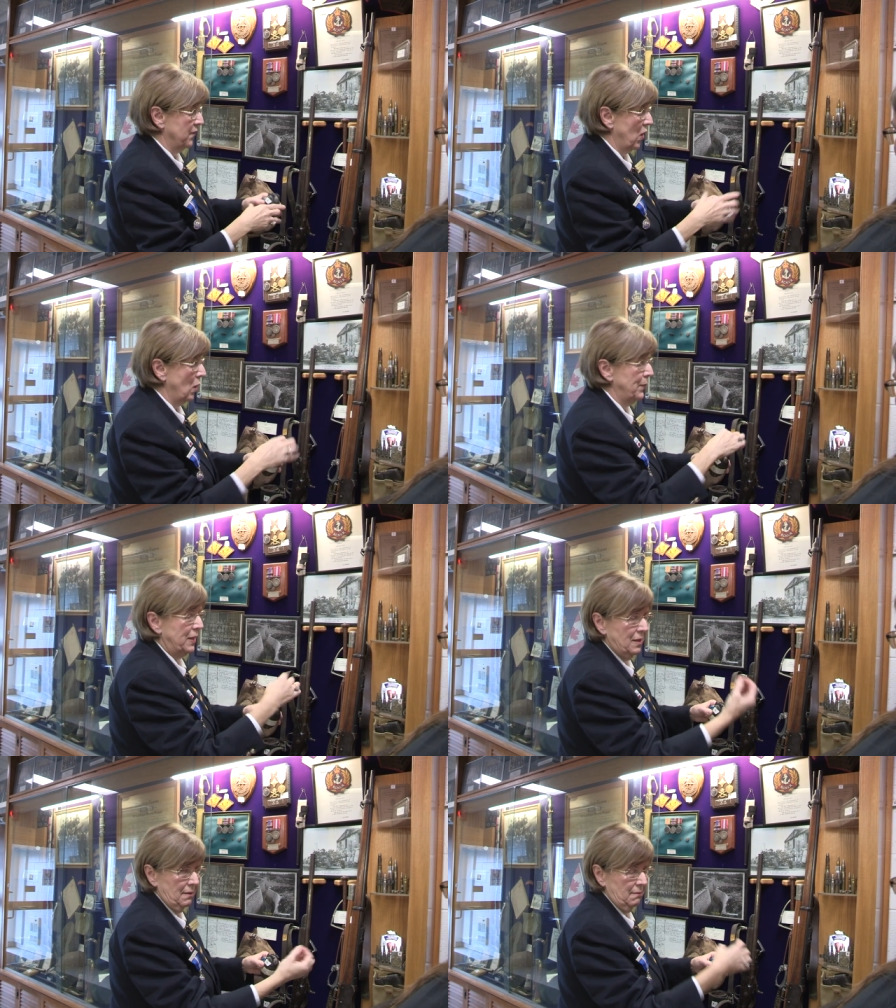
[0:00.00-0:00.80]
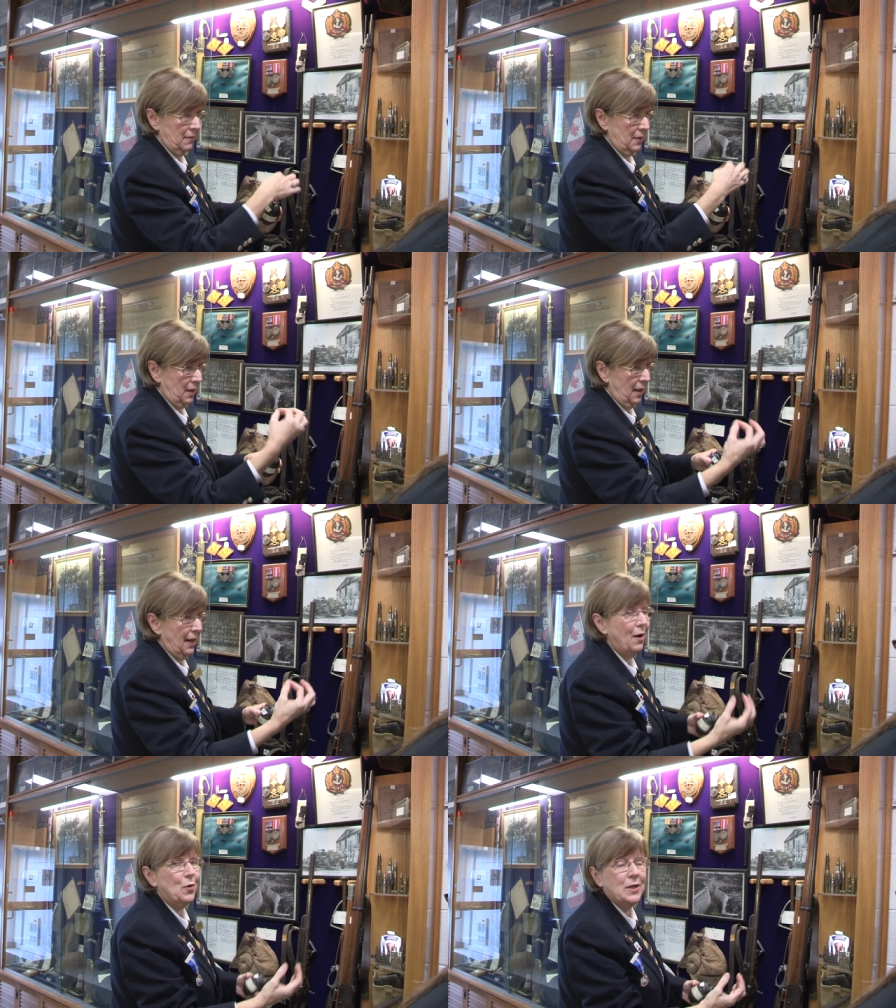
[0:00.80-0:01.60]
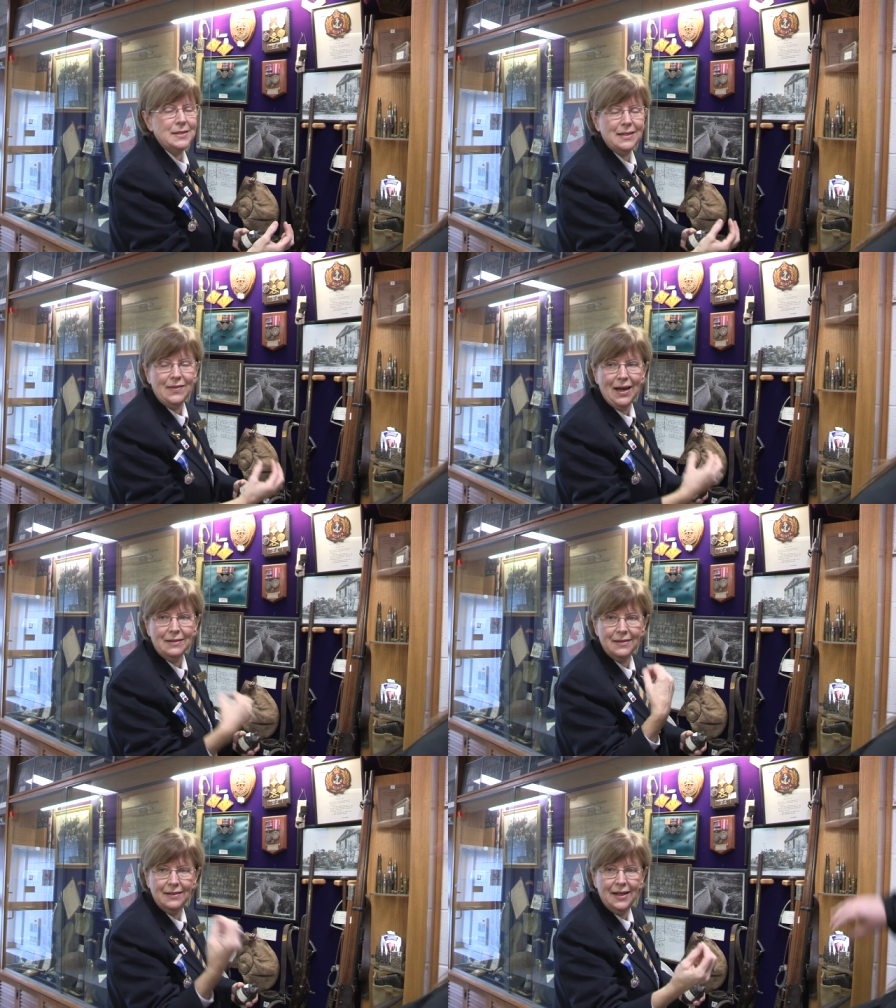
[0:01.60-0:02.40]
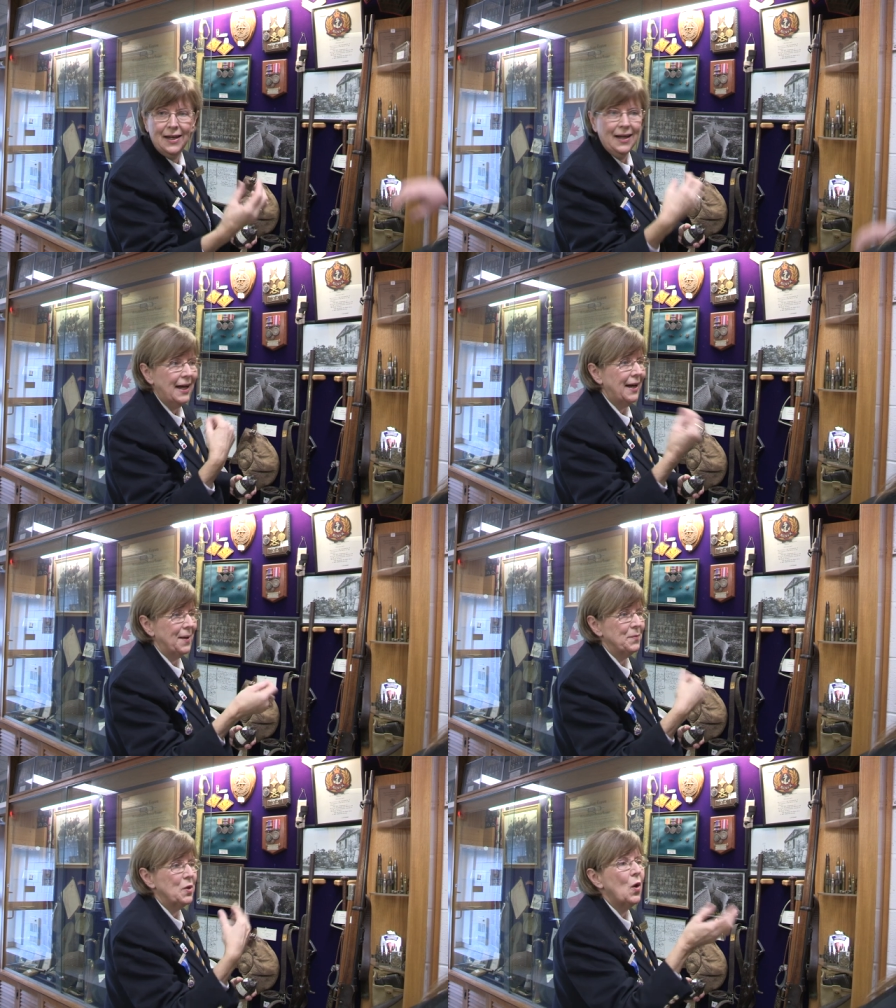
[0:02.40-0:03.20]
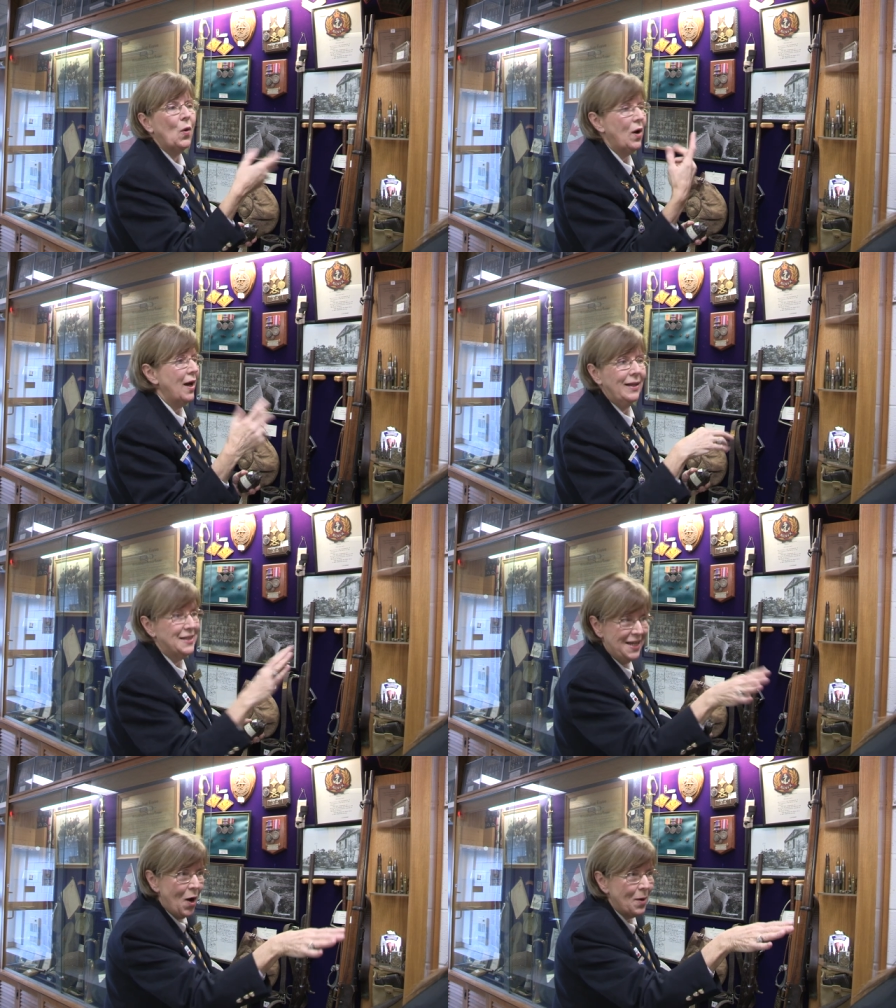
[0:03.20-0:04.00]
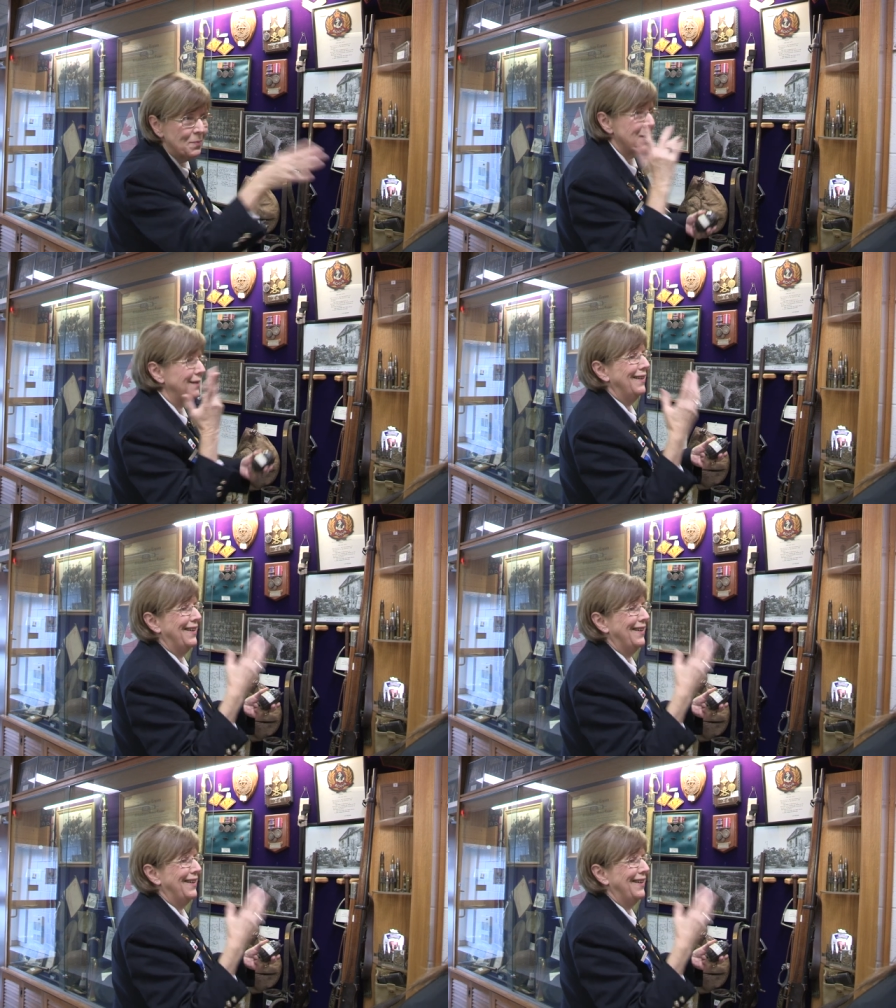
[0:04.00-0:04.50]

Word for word: have all been, how could I say that? Um, you know, de-armed.